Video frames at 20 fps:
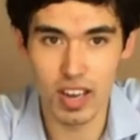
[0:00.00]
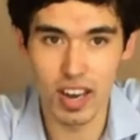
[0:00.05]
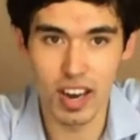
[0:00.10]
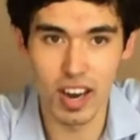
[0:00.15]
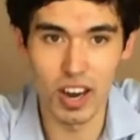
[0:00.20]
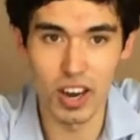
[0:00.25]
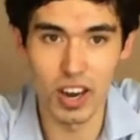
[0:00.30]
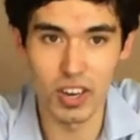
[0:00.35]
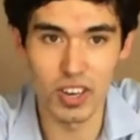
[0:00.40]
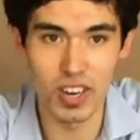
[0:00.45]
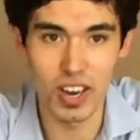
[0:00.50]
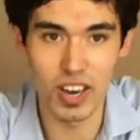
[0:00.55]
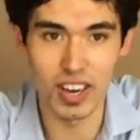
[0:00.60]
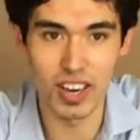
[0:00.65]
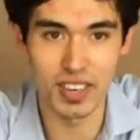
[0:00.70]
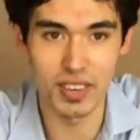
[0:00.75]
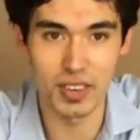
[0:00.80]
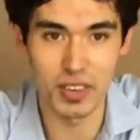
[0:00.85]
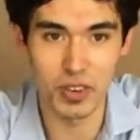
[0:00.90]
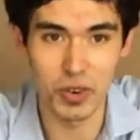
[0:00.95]
heard,
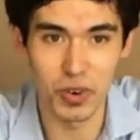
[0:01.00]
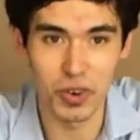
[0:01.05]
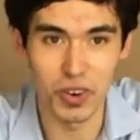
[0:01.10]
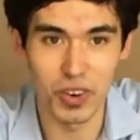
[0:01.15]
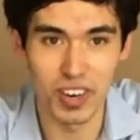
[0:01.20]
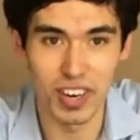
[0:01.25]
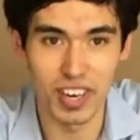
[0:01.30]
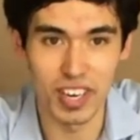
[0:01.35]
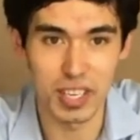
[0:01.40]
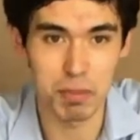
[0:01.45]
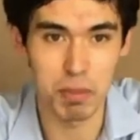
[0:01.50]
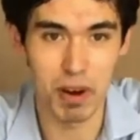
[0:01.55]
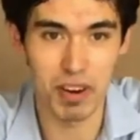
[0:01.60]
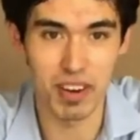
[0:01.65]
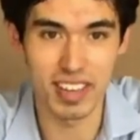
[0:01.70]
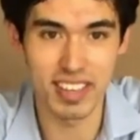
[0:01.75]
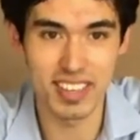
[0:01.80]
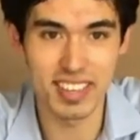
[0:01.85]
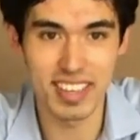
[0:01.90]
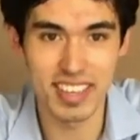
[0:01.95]
heard your
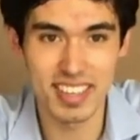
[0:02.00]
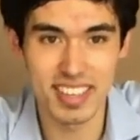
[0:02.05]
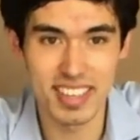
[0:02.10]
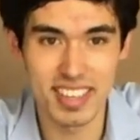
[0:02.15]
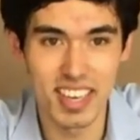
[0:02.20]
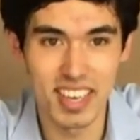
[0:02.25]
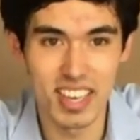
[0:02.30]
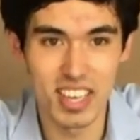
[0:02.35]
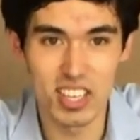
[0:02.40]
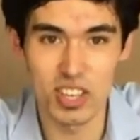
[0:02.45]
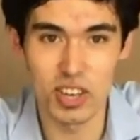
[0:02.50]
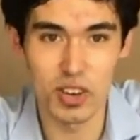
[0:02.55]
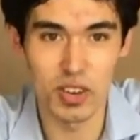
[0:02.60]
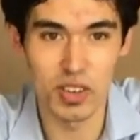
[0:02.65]
experiences. So mm-hmm.